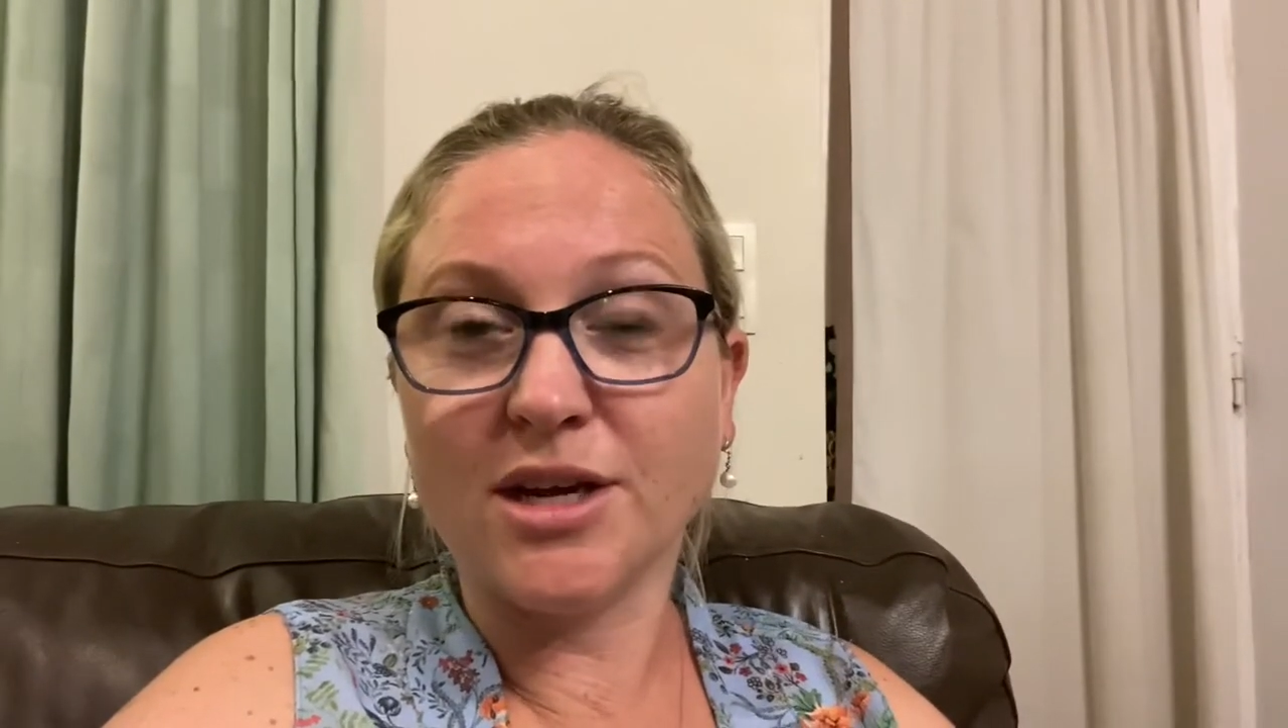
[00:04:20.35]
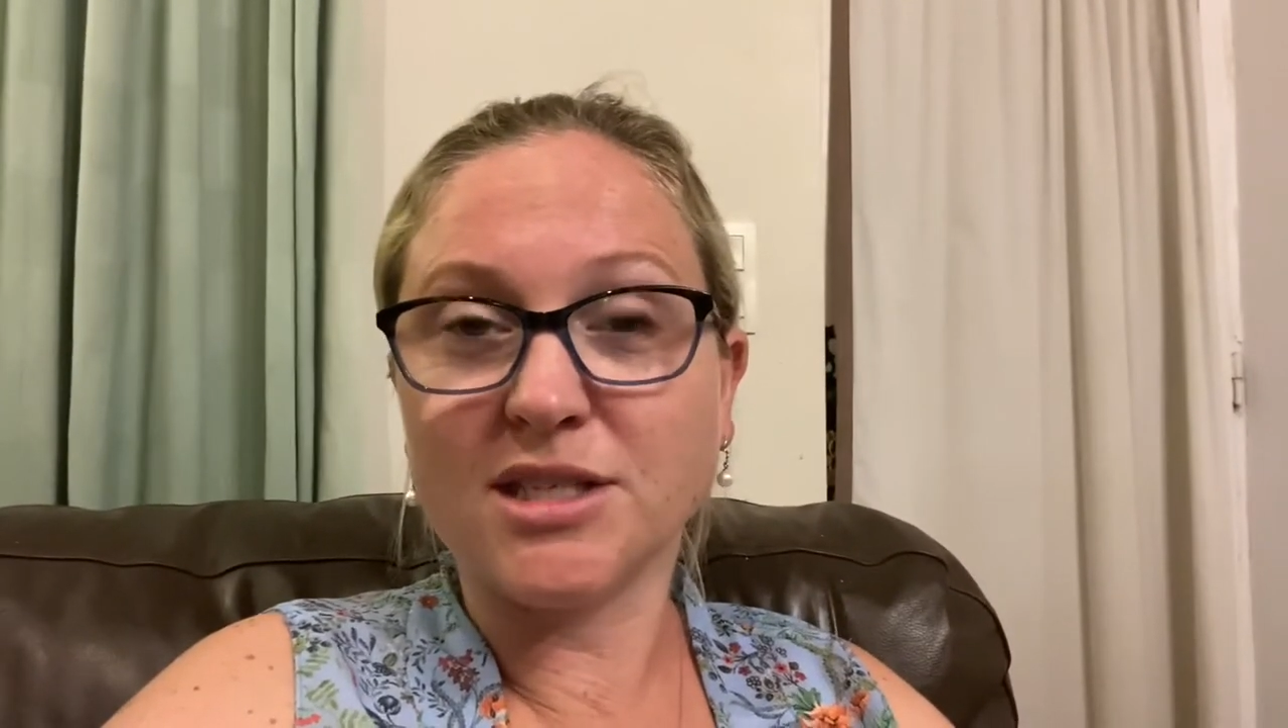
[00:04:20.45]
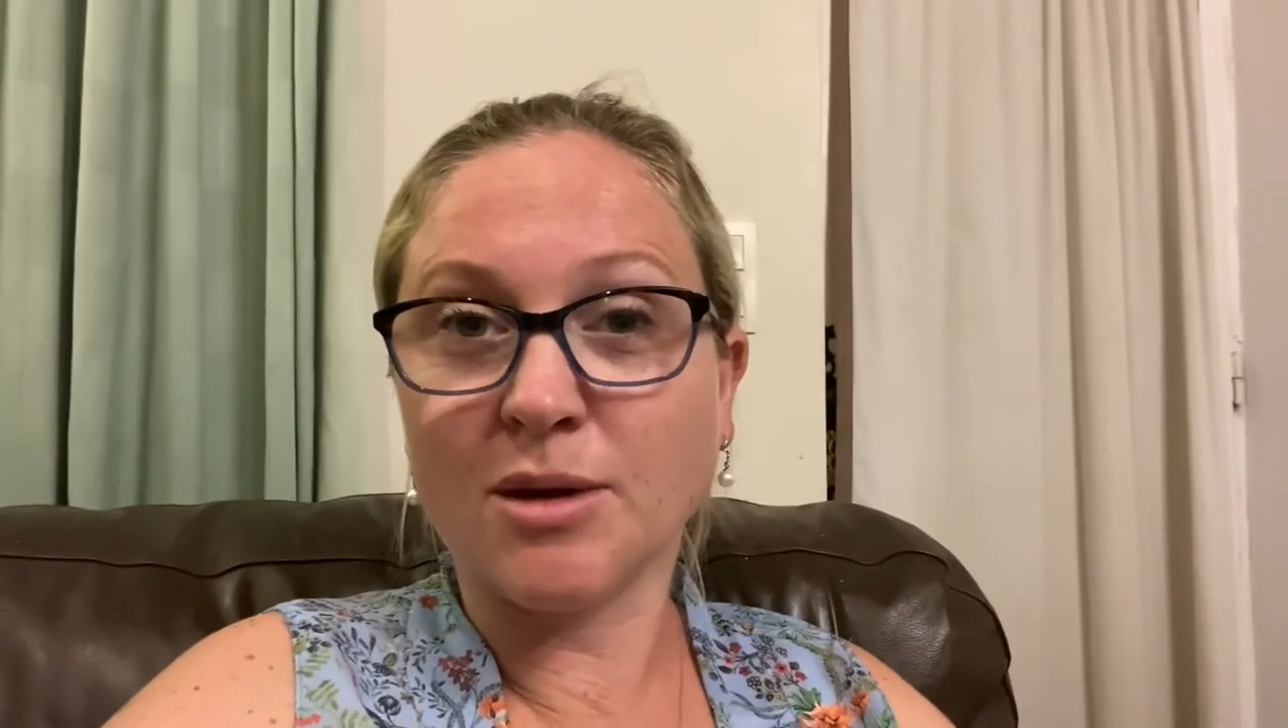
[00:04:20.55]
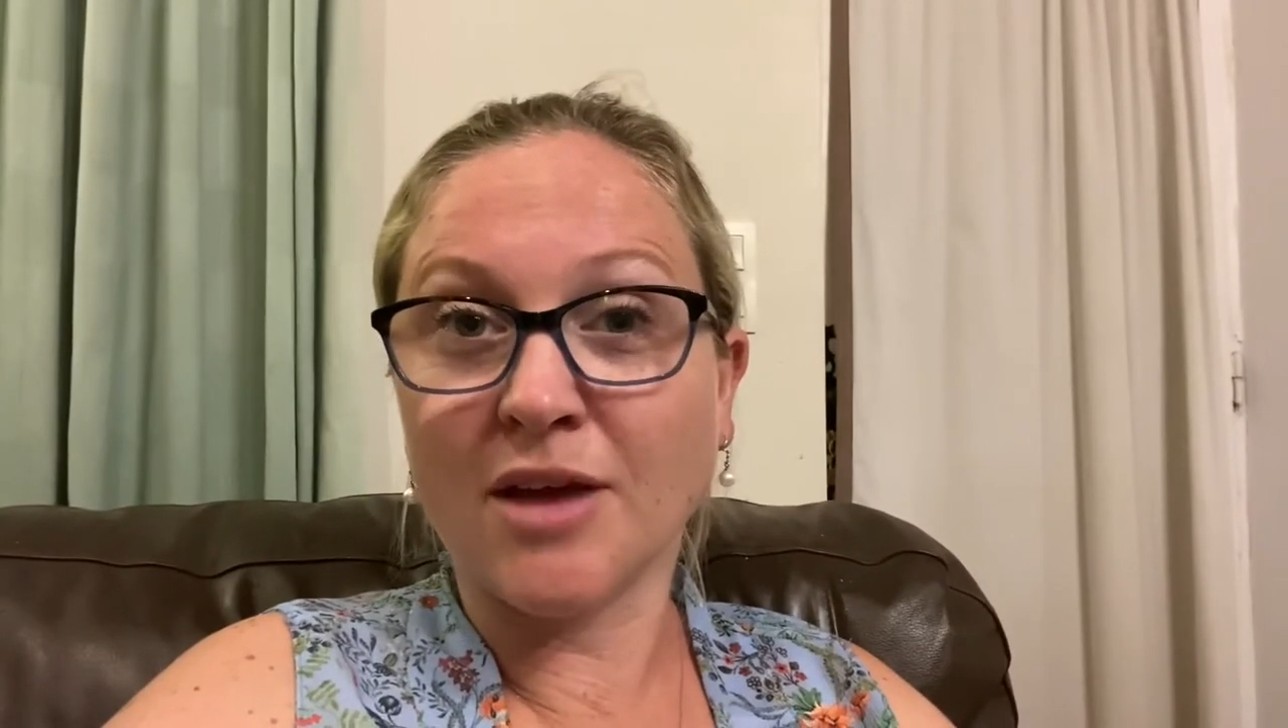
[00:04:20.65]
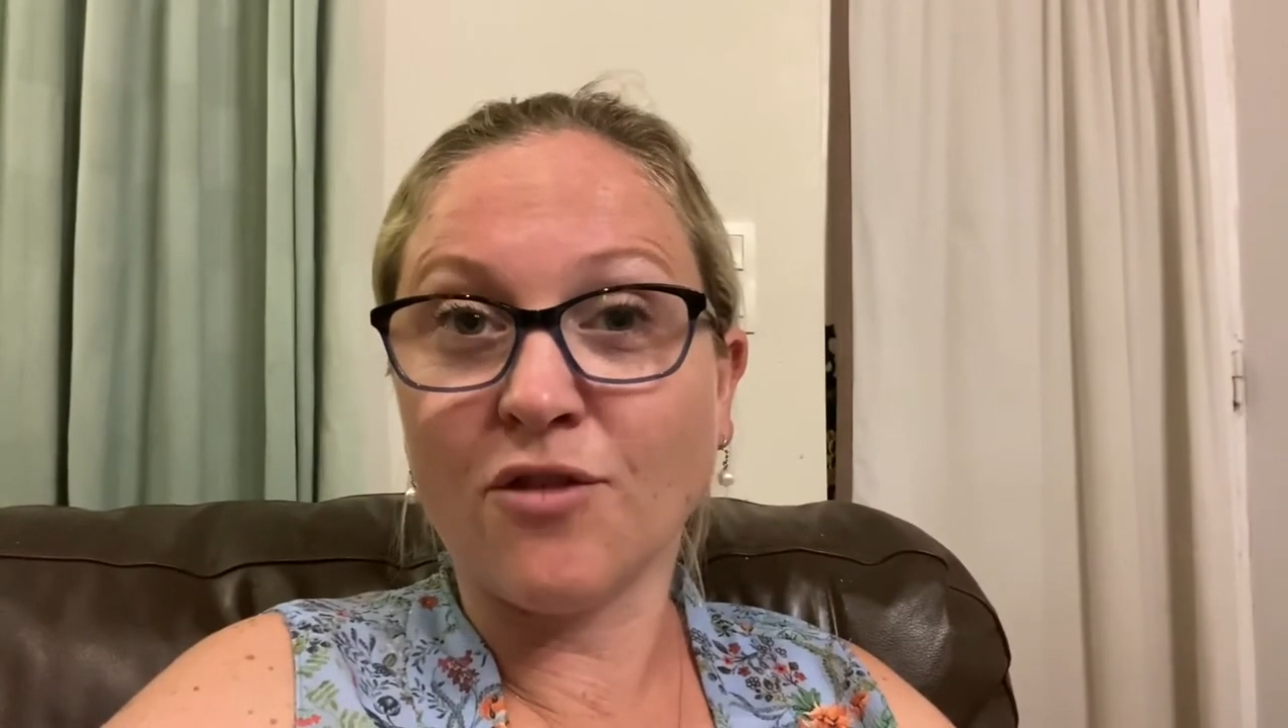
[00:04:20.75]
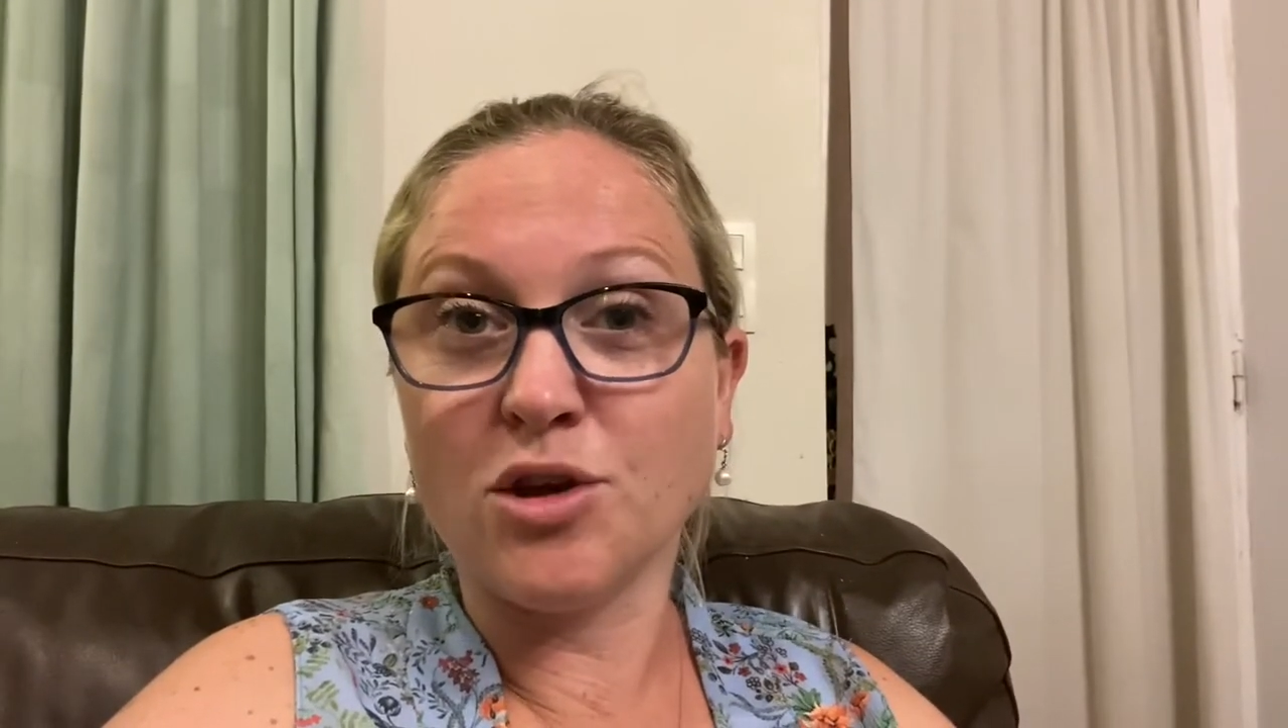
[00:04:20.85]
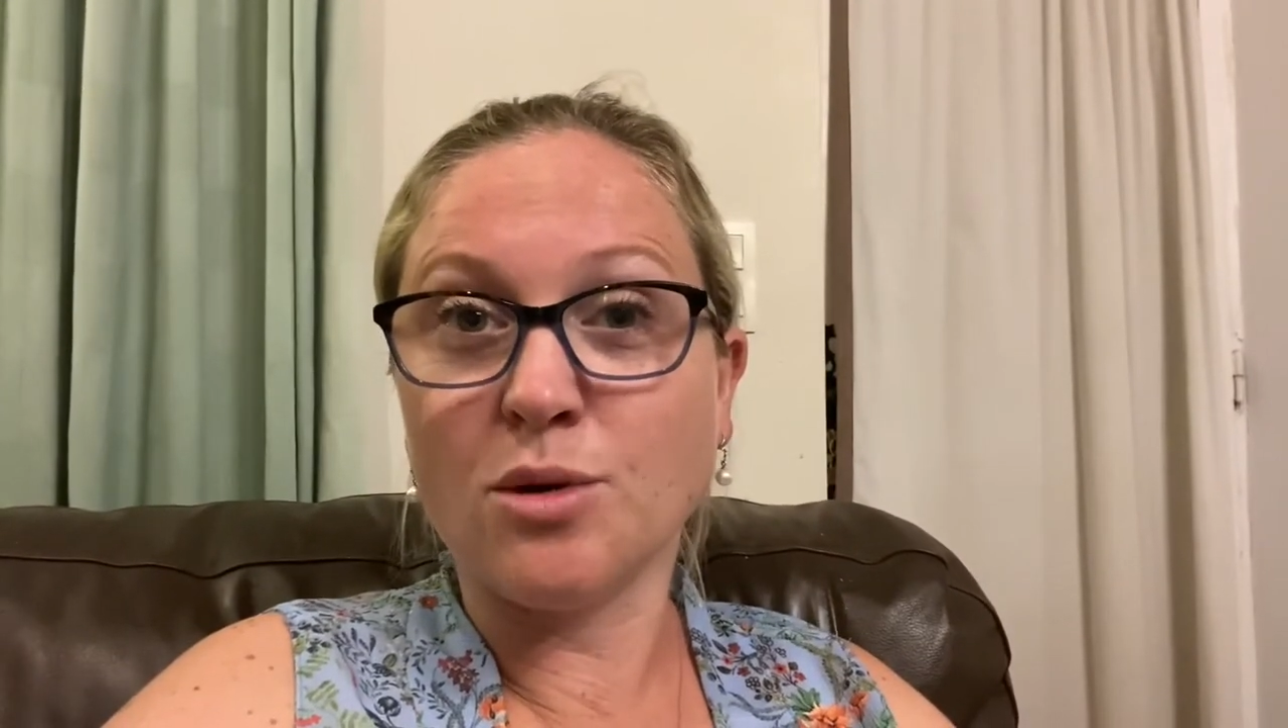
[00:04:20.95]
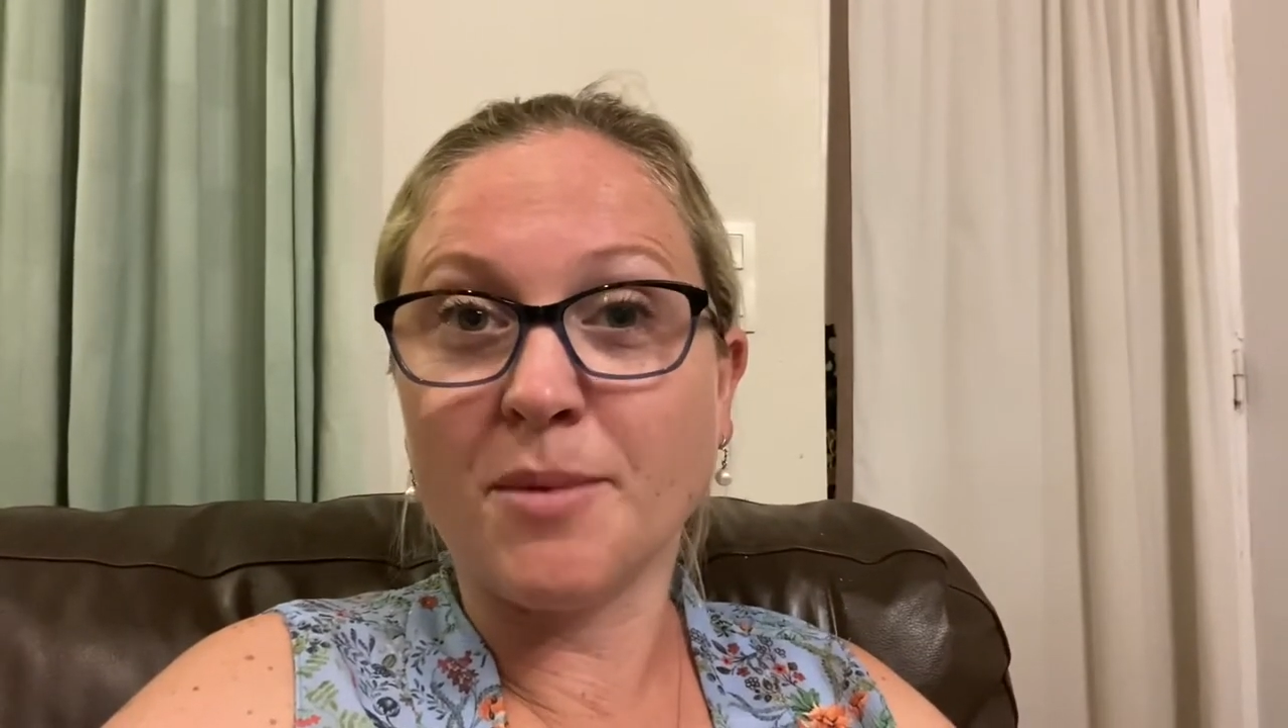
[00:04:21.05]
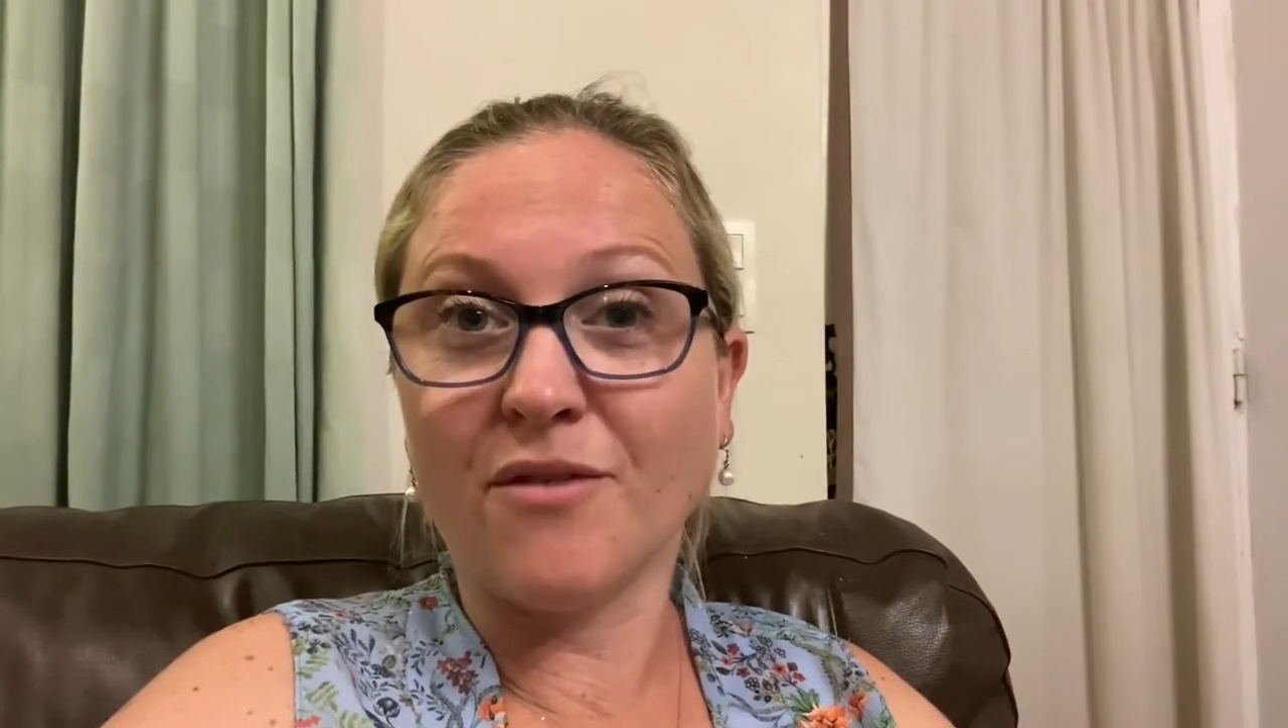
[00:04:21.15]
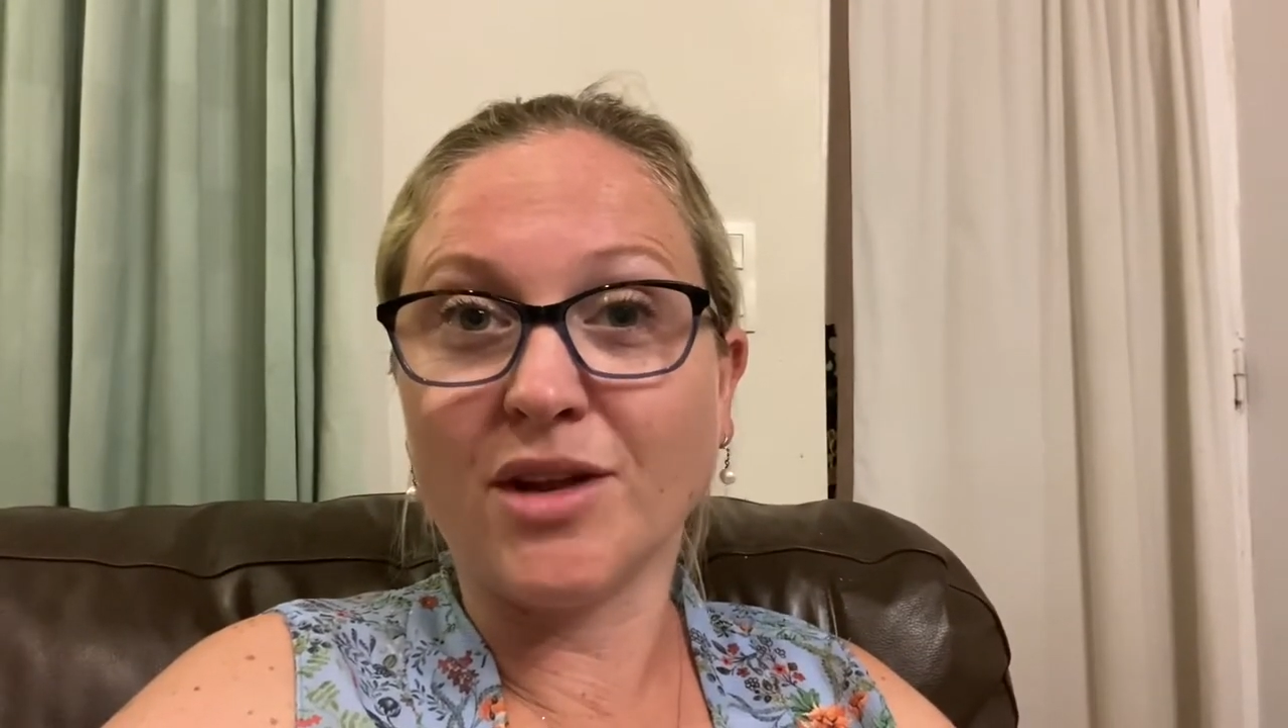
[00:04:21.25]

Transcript: it's given you a bit of